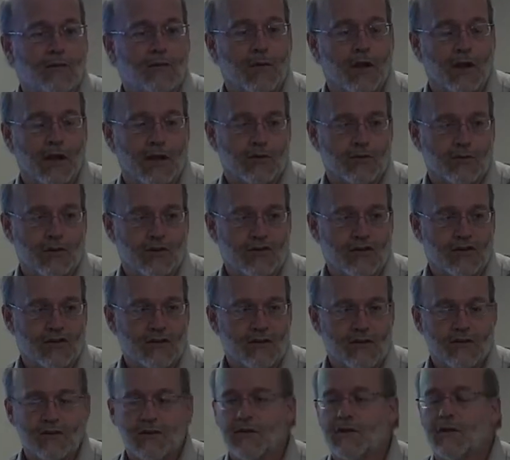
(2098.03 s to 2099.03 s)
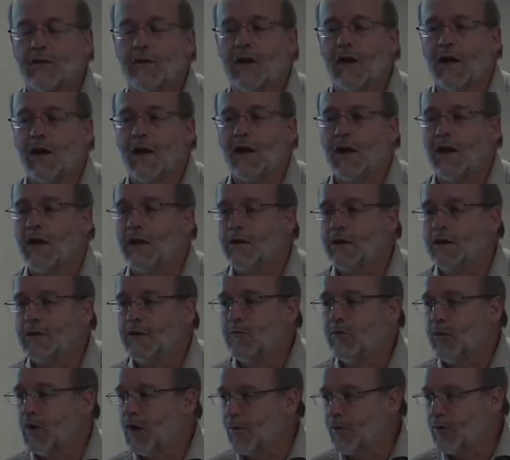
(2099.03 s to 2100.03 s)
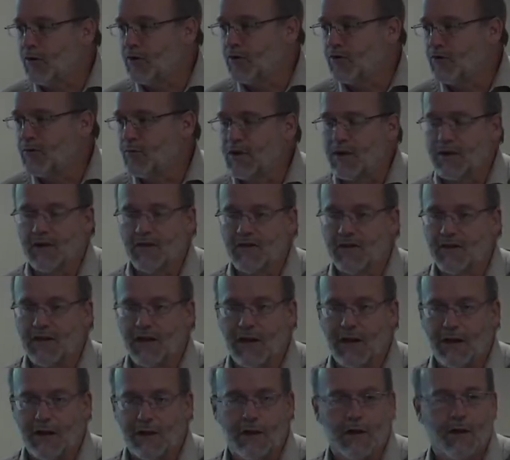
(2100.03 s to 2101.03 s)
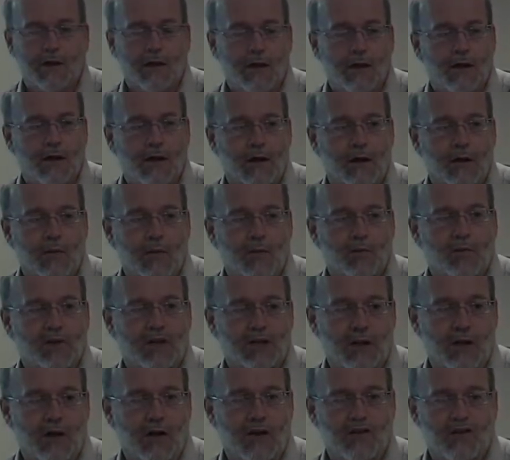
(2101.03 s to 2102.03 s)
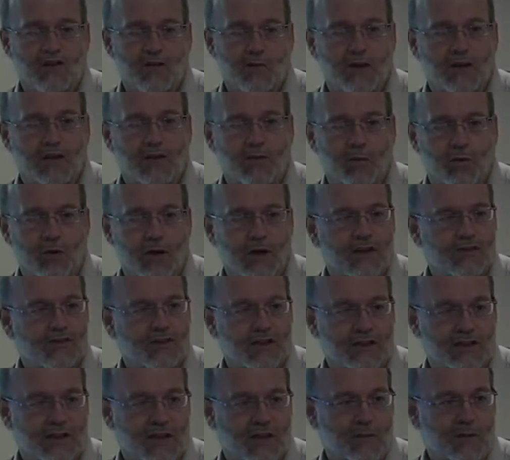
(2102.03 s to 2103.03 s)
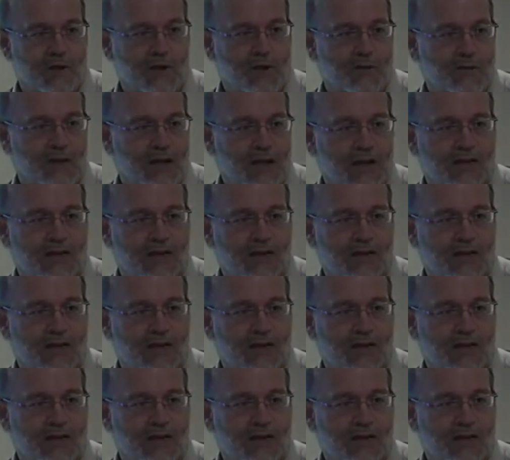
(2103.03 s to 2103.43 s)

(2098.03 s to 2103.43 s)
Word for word: electricians and plumbers, because they will be curious about the project. They might be